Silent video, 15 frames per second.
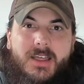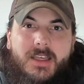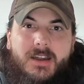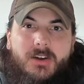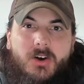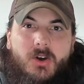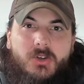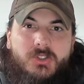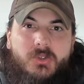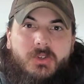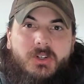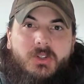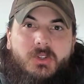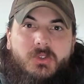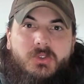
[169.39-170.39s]
That also
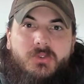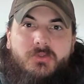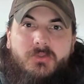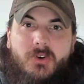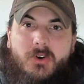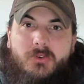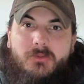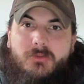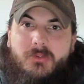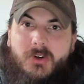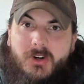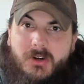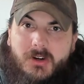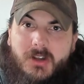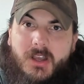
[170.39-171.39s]
includes faux
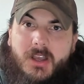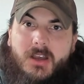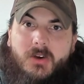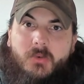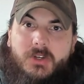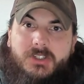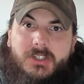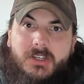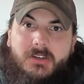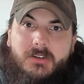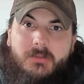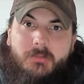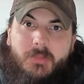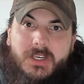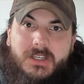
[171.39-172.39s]
fur, which
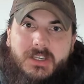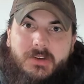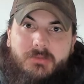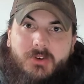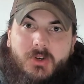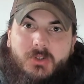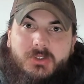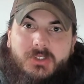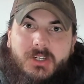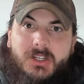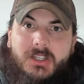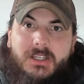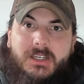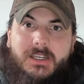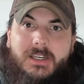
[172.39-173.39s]
can be difficult to
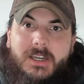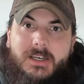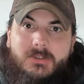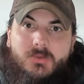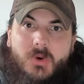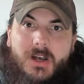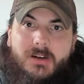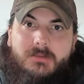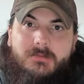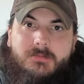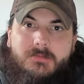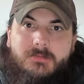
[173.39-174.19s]
clean as well.